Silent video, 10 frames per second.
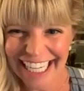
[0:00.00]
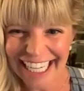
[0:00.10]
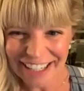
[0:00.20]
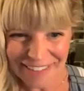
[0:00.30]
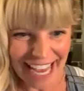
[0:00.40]

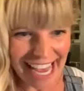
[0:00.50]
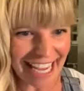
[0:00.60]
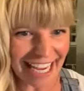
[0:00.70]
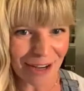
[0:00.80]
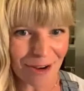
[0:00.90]

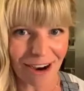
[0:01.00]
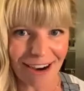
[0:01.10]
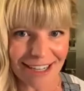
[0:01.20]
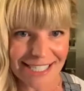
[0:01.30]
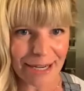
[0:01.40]
Okay.
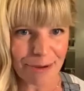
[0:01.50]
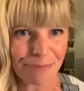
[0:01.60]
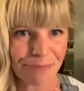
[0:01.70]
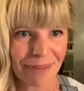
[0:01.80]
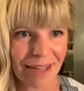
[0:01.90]

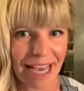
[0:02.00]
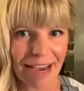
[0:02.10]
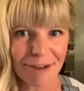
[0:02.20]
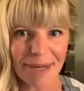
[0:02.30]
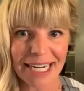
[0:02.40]
Awesome.
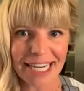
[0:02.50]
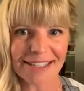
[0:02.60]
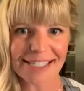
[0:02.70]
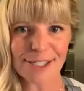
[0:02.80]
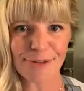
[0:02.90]
Everybody
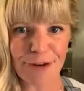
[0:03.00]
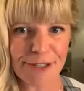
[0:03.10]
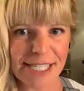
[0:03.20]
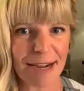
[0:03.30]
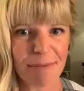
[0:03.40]
else is
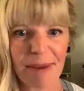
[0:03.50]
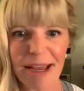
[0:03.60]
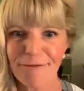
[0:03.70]
frozen on my